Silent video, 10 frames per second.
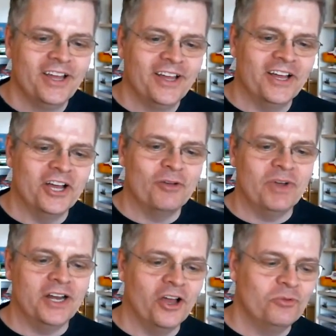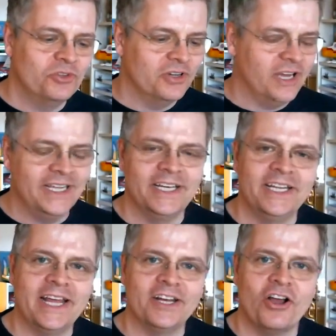and hope that I can
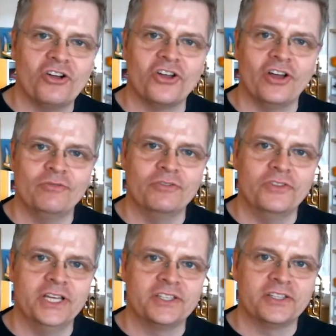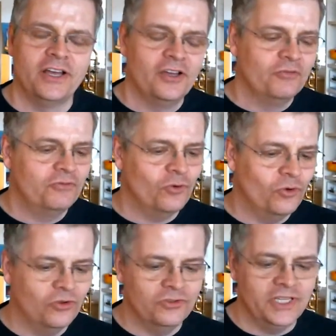get an archive of this
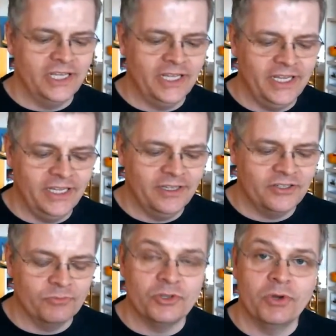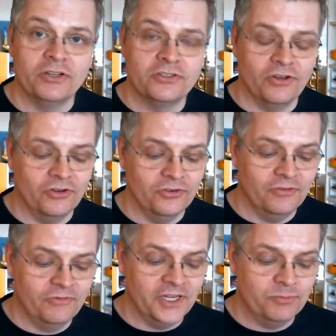for the to post on
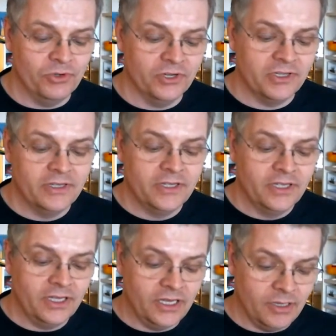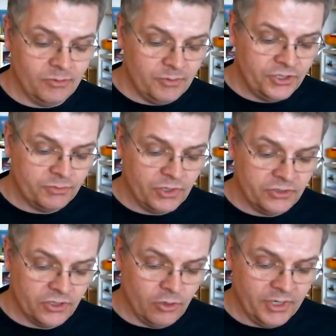Facebook. Let me just post a
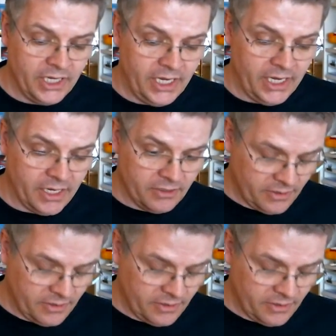comment here.